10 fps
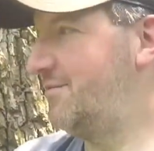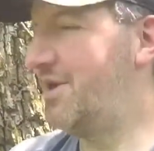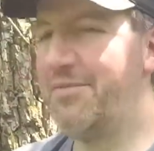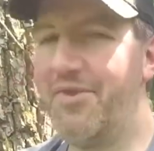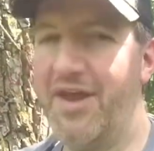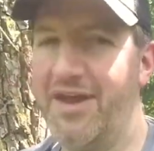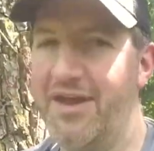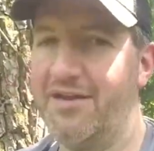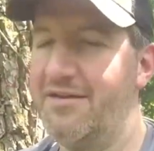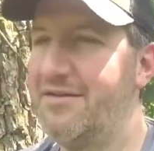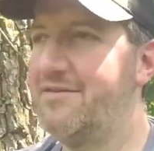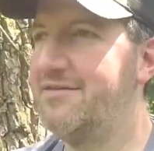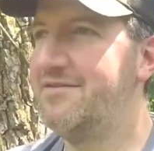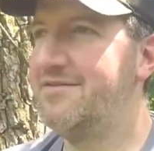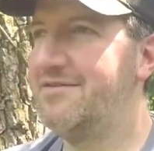what I'm thinking.
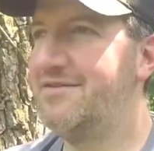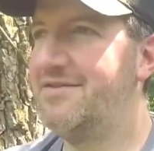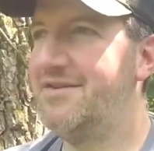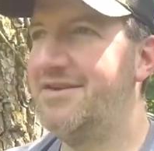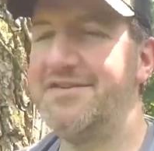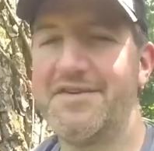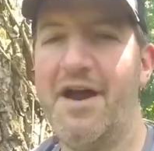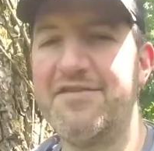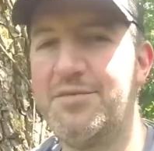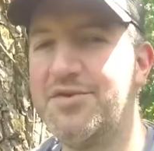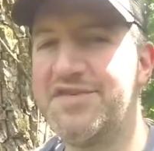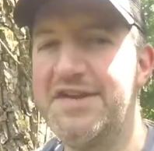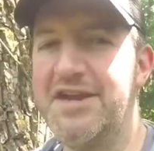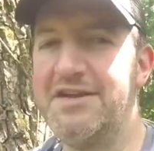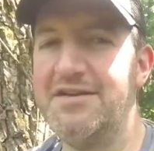It's a comfortable
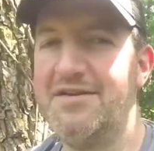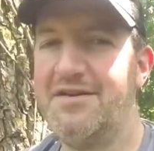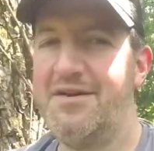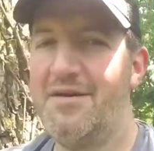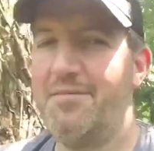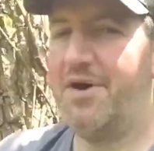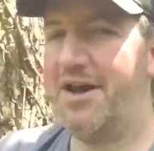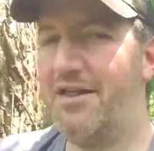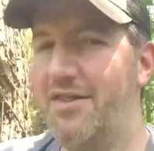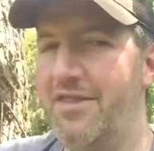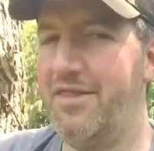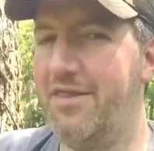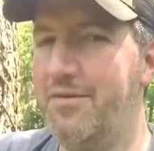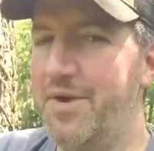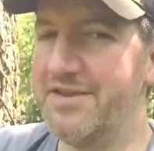seat, but
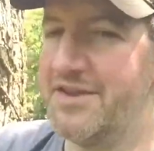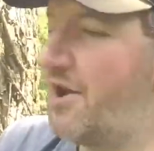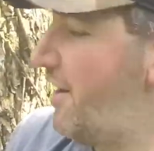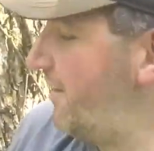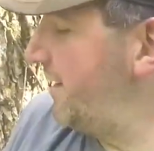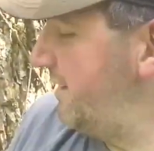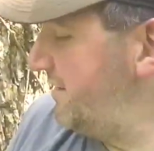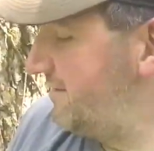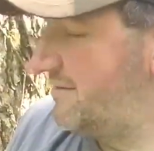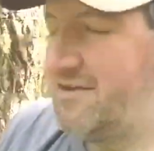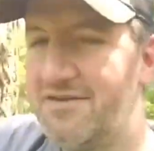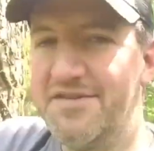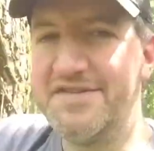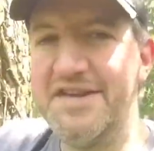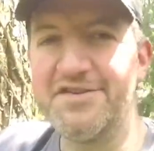the big denali,
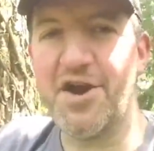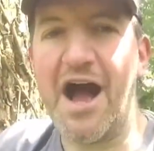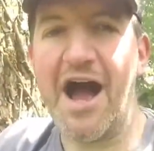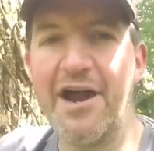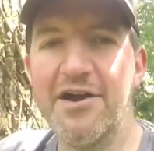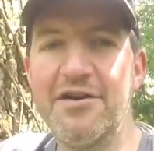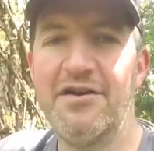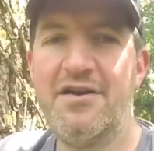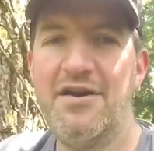the seats are higher,